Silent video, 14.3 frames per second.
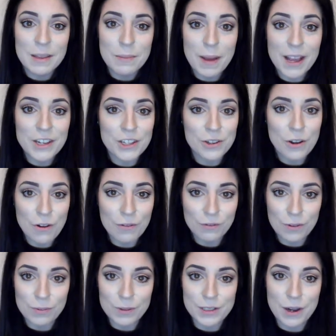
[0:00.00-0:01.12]
Patient
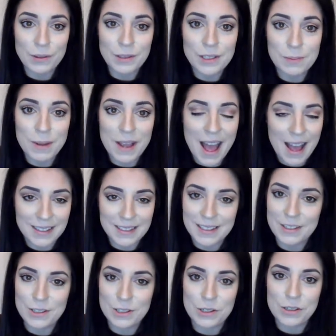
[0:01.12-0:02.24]
comfort was noted to be
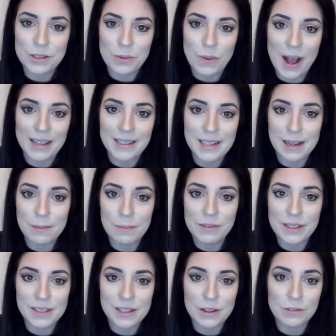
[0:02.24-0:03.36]
excellent during the wear time of the
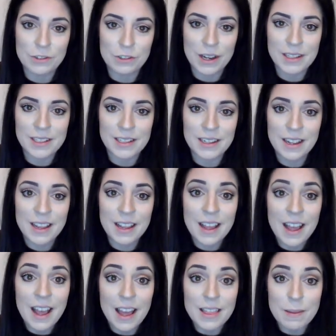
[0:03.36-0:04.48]
silver dressing,
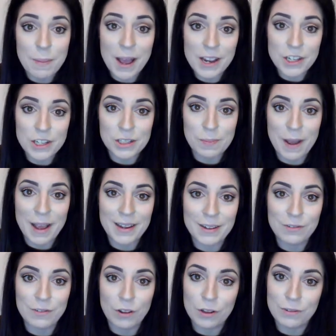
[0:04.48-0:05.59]
and the patient's pain
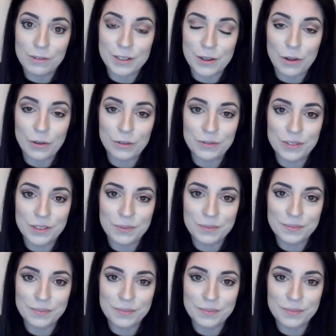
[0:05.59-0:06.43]
had fully resolved.